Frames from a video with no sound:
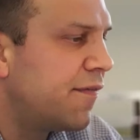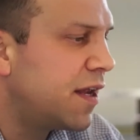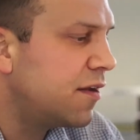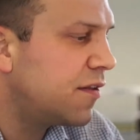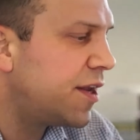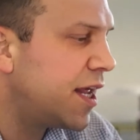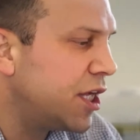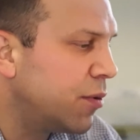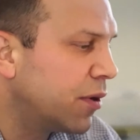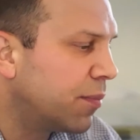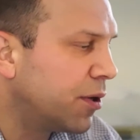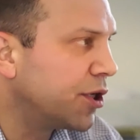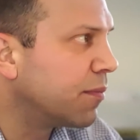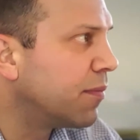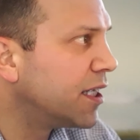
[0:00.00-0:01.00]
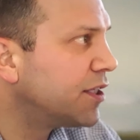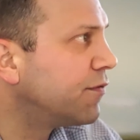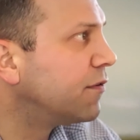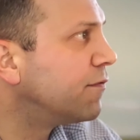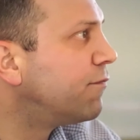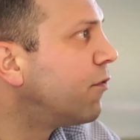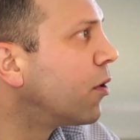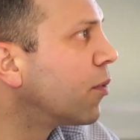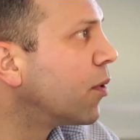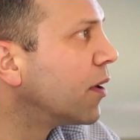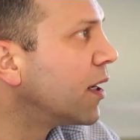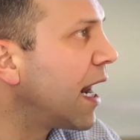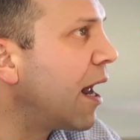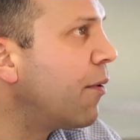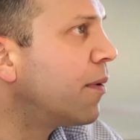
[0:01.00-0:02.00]
at the end of the day, you want to put your best foot
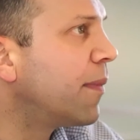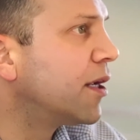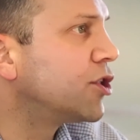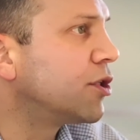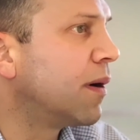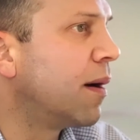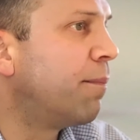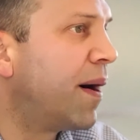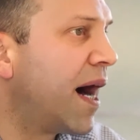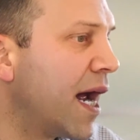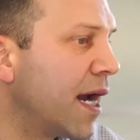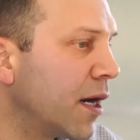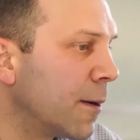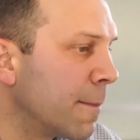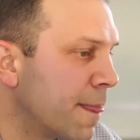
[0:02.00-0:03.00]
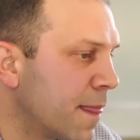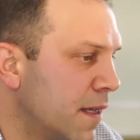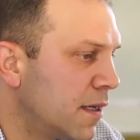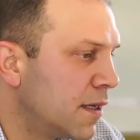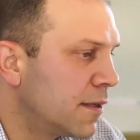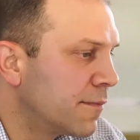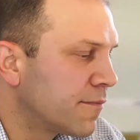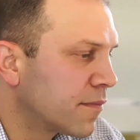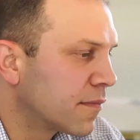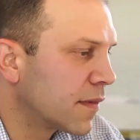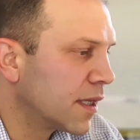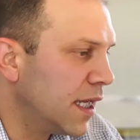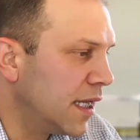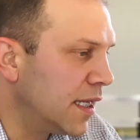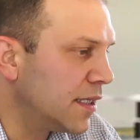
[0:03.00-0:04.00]
forward. I want to make sure my buyer
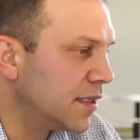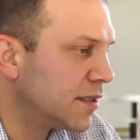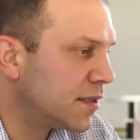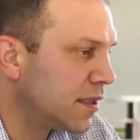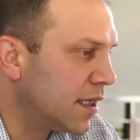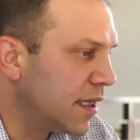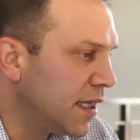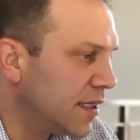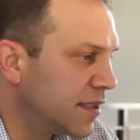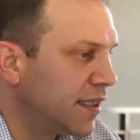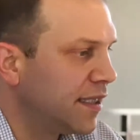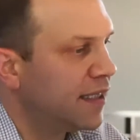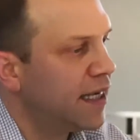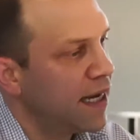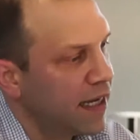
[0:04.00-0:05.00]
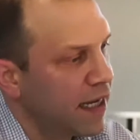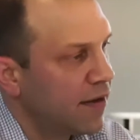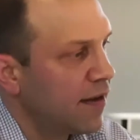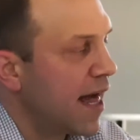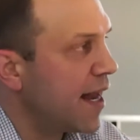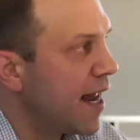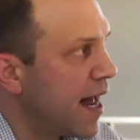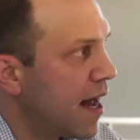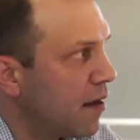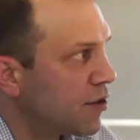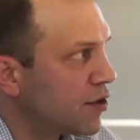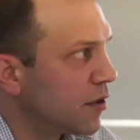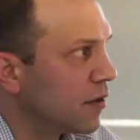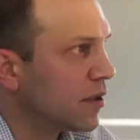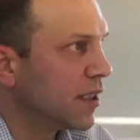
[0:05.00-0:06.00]
is is getting into that
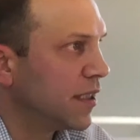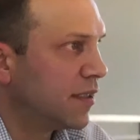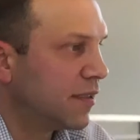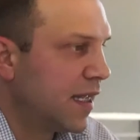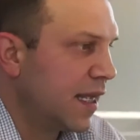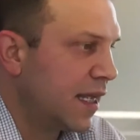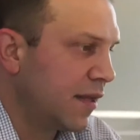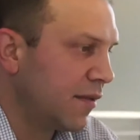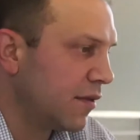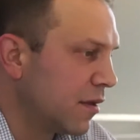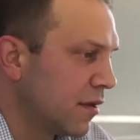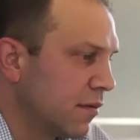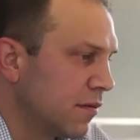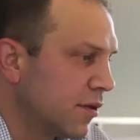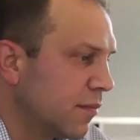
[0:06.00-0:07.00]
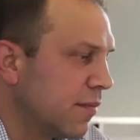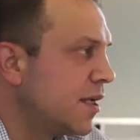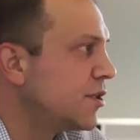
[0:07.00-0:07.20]
house or is taking their, their